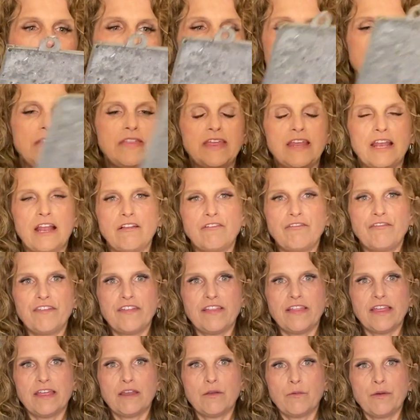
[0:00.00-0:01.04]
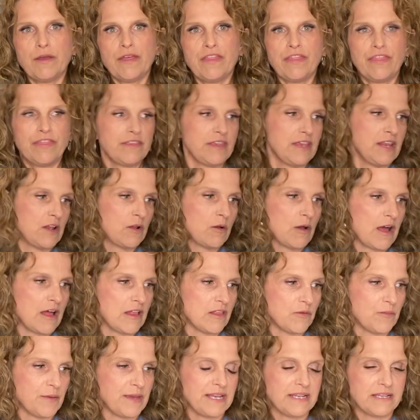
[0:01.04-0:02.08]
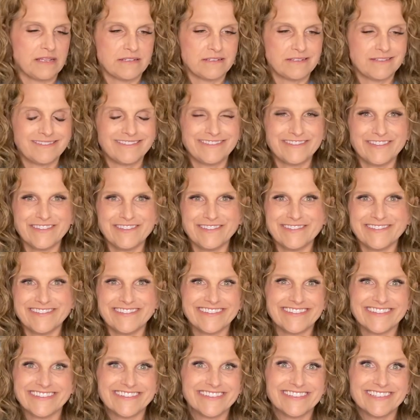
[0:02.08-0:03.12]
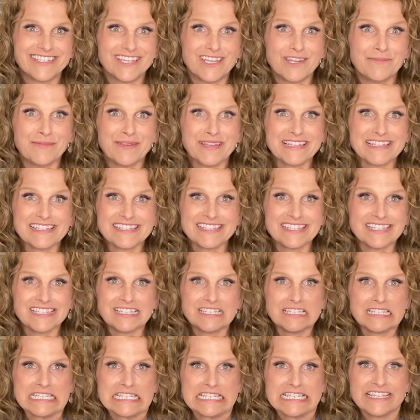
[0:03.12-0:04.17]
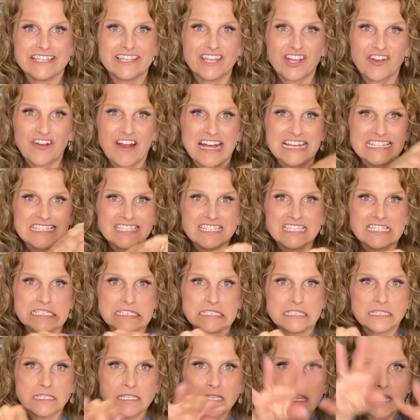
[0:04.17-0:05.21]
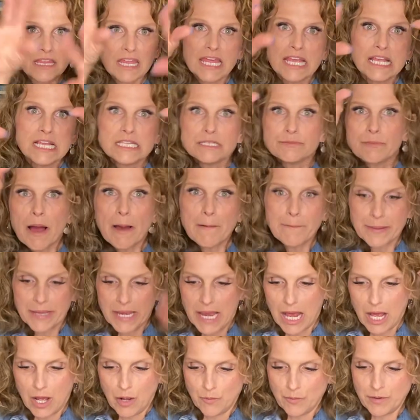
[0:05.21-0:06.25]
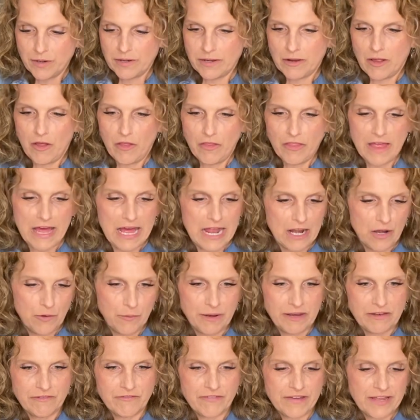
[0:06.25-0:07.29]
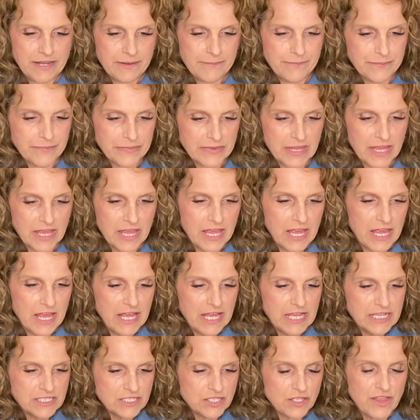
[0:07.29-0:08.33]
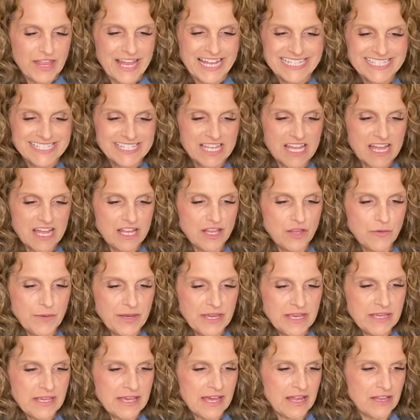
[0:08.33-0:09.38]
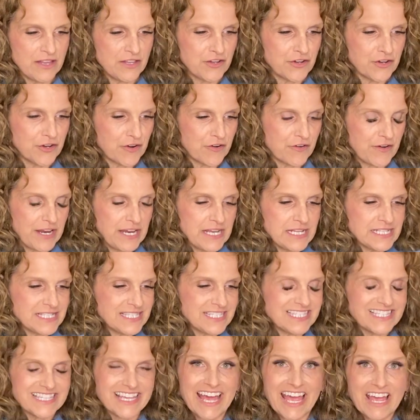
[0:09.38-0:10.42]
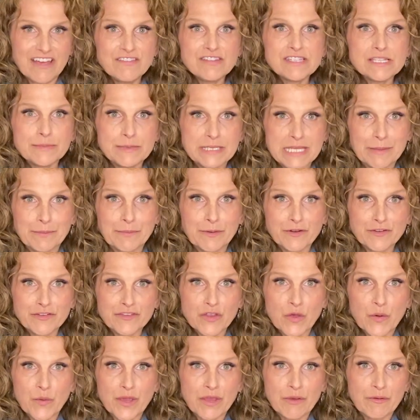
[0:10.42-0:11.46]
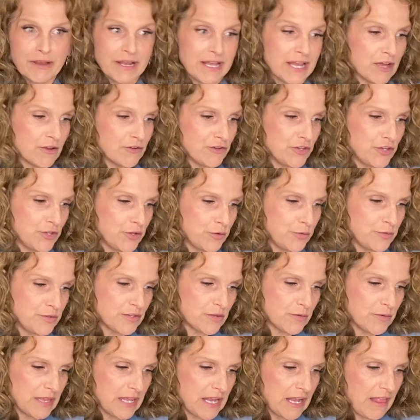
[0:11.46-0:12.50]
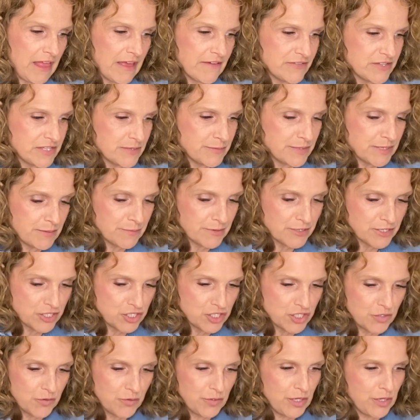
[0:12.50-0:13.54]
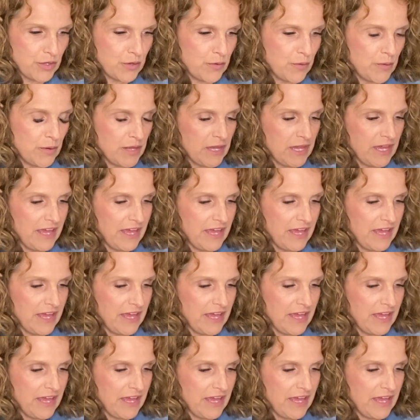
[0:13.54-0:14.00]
And then I'll fill it with, Halloween tidbits and the grasses and the things popping out and all the Halloween fun. So that's the Halloween calendar crates. I have September's going right now too, so that I'll have September to show you.